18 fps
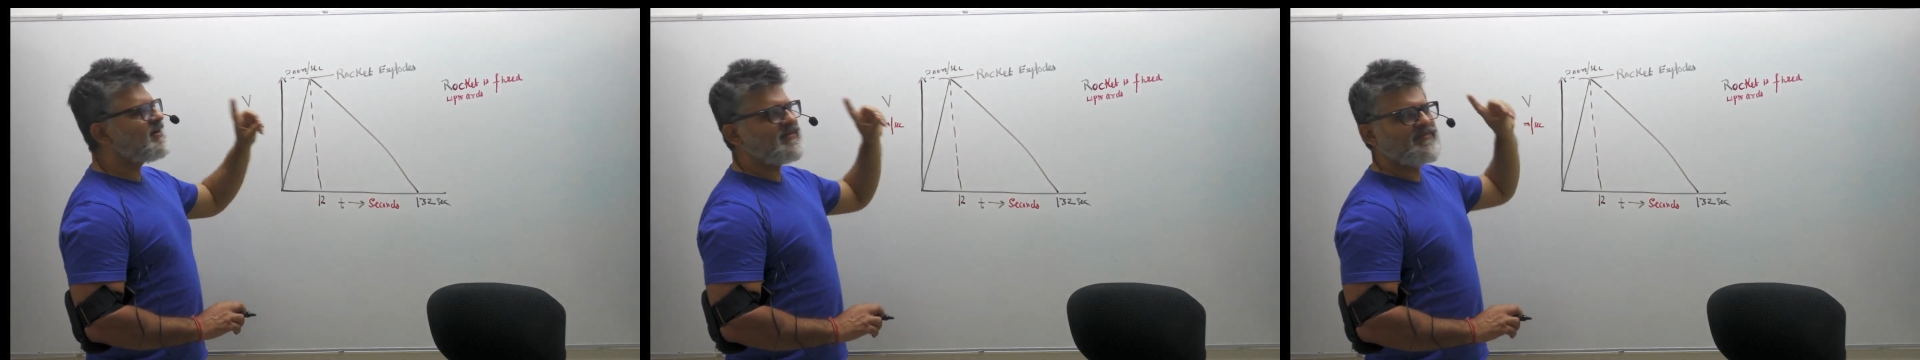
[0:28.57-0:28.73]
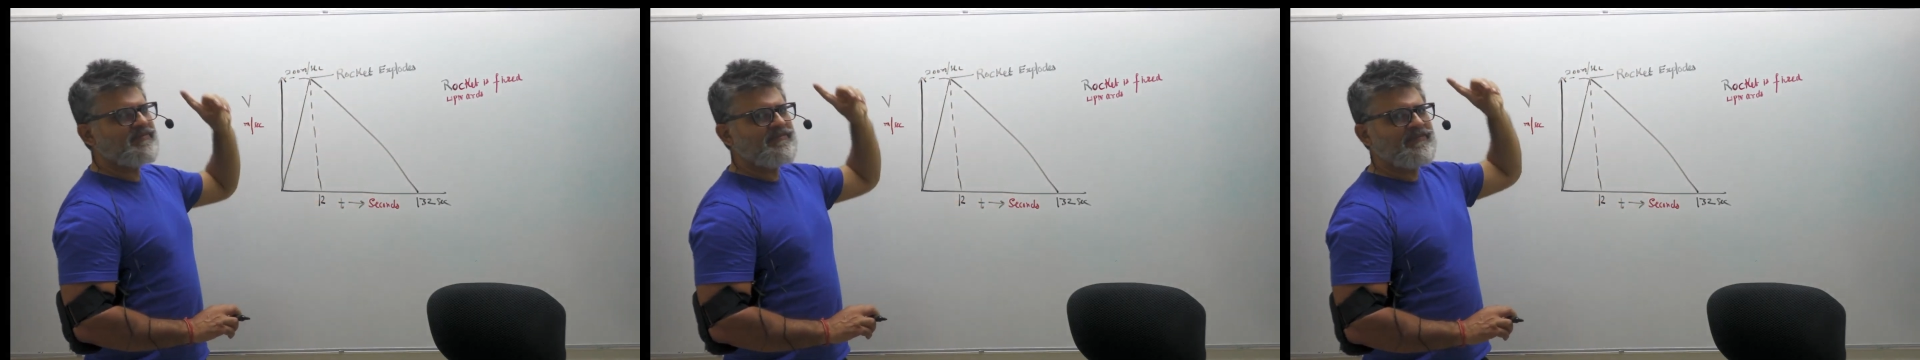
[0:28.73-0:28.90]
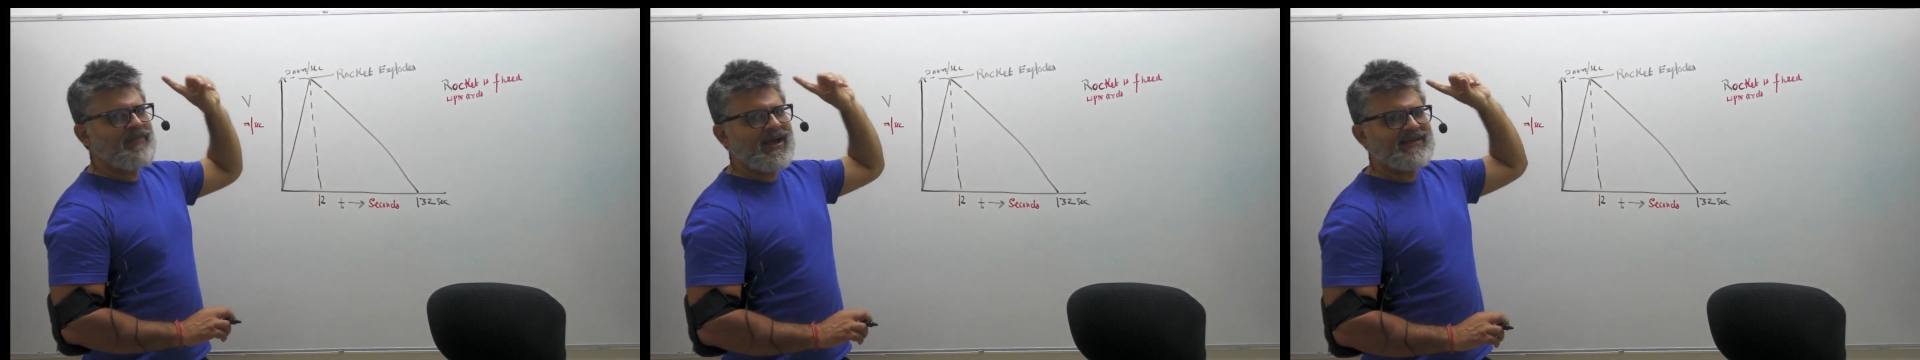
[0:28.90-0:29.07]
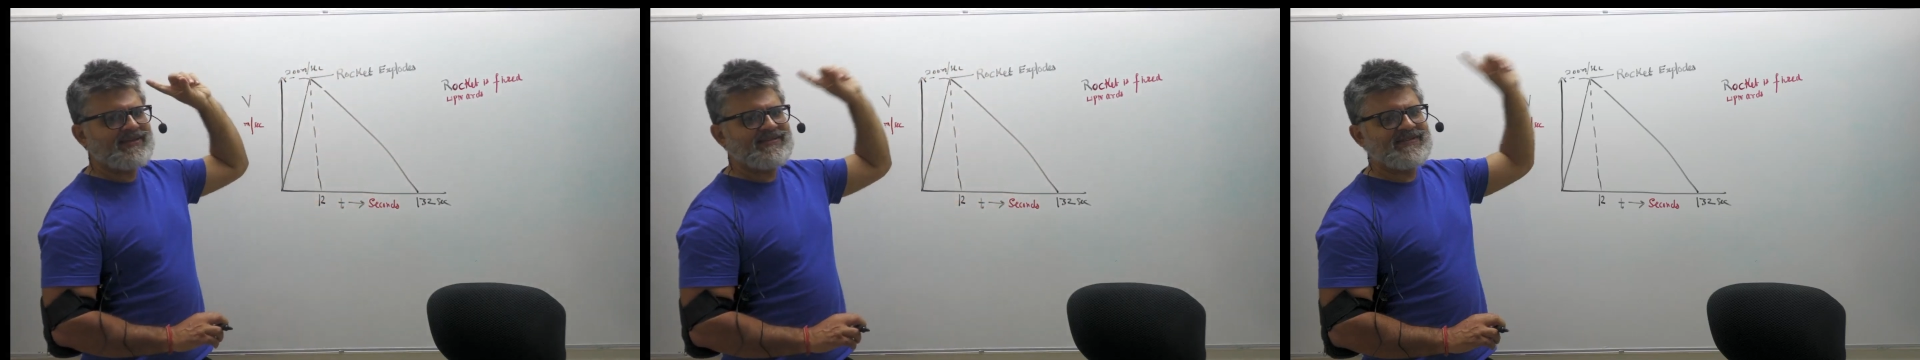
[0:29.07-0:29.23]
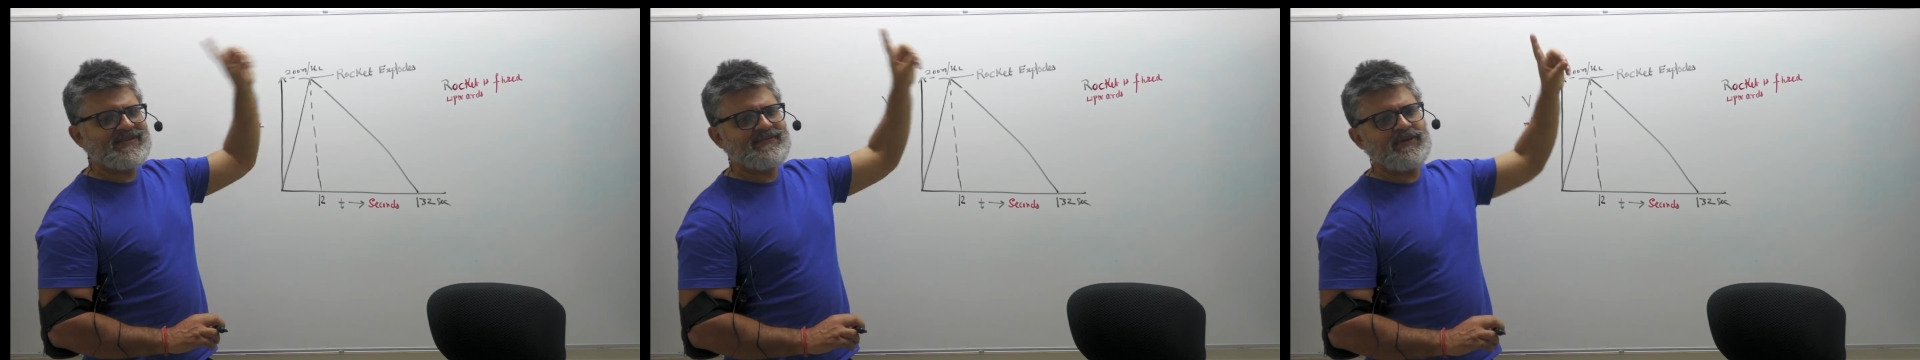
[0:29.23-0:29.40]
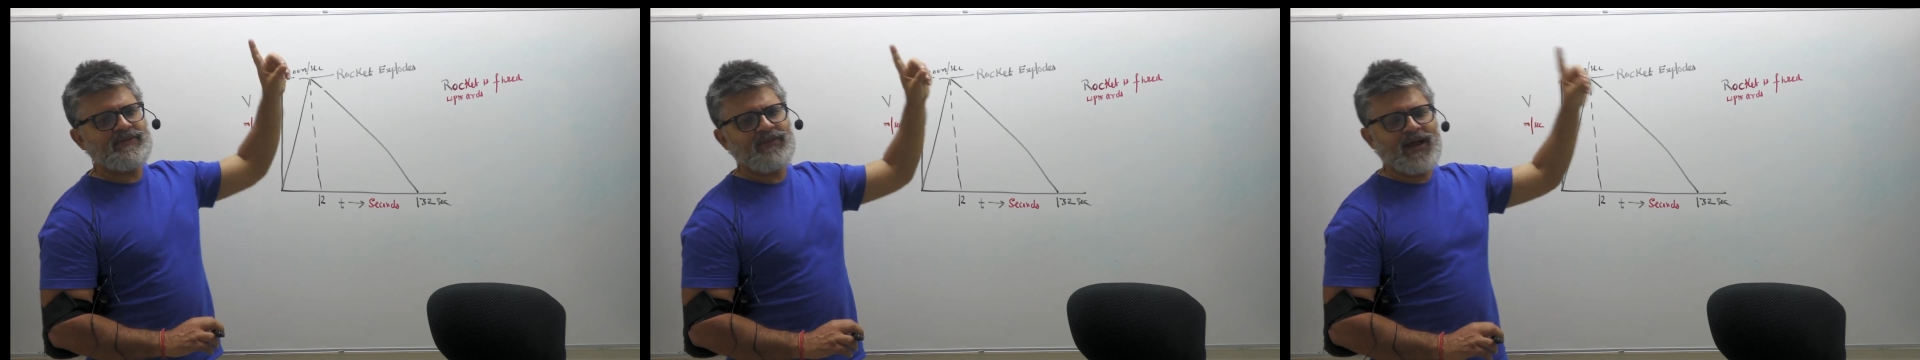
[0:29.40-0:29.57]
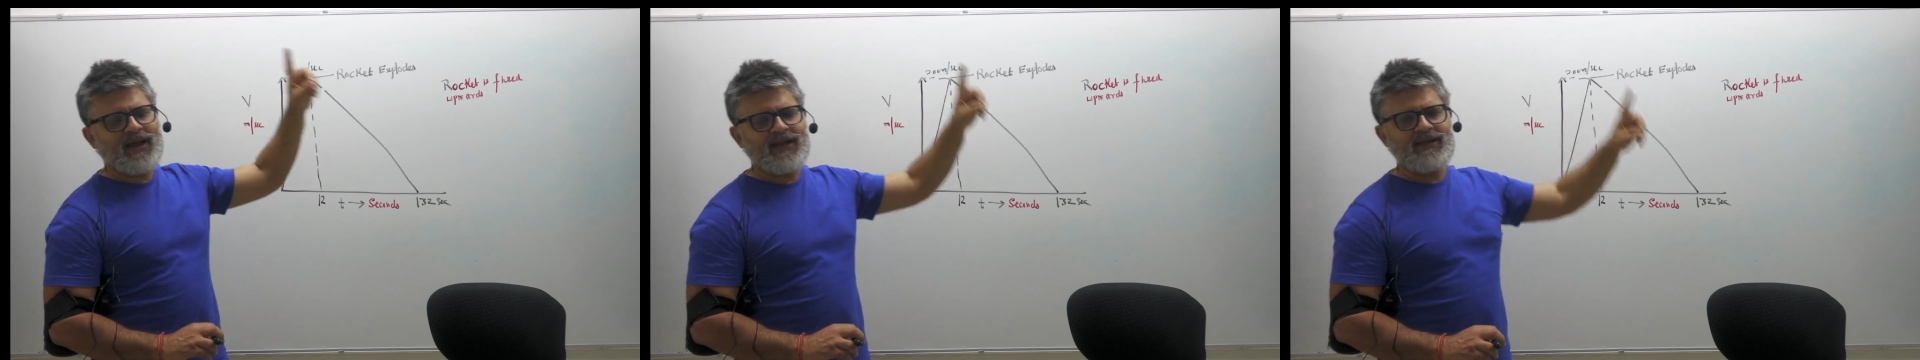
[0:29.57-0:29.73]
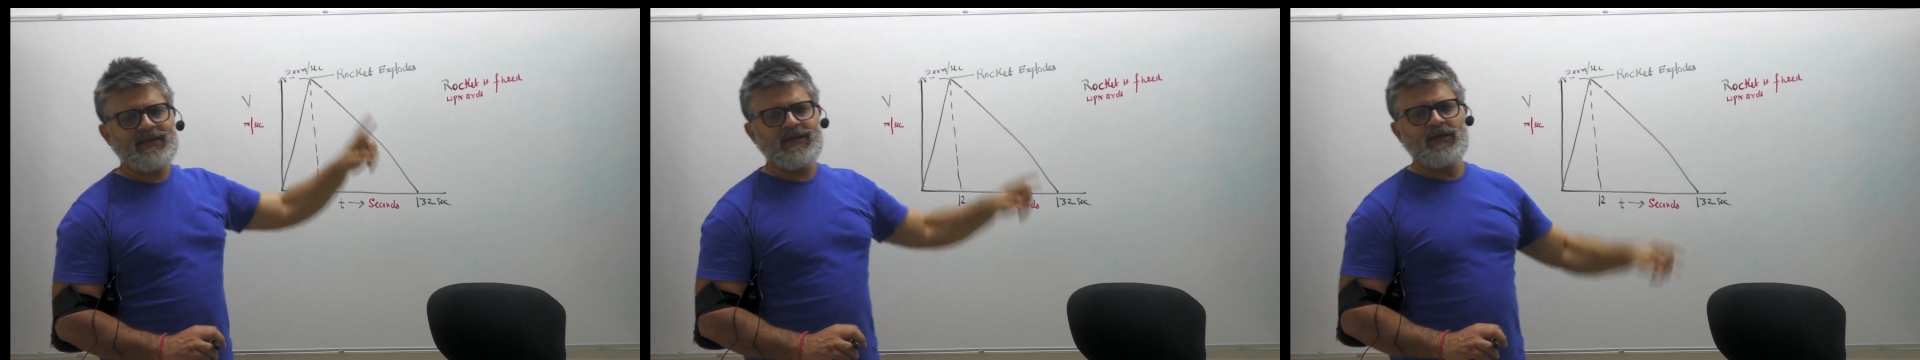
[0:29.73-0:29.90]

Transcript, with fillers: maximum height